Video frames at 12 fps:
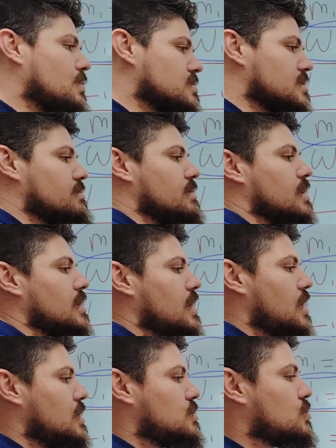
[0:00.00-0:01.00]

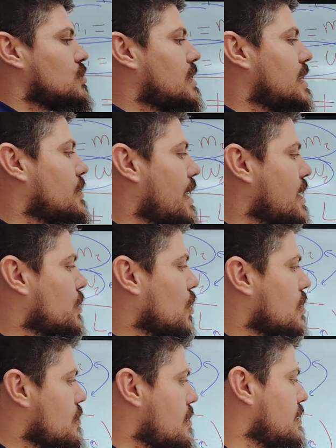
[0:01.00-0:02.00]
possible to their
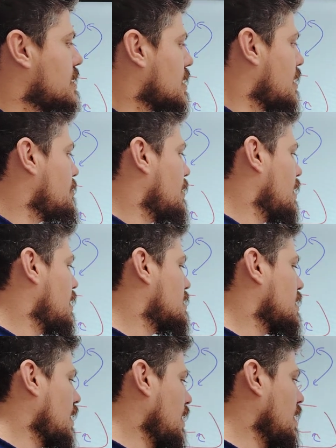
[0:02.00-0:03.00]
angular momentum
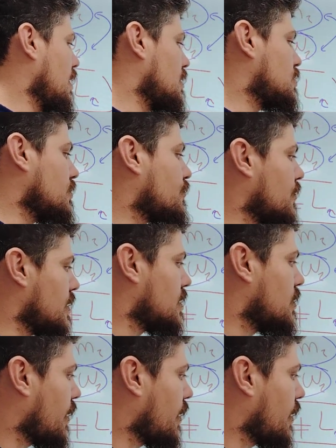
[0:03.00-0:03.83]
is different.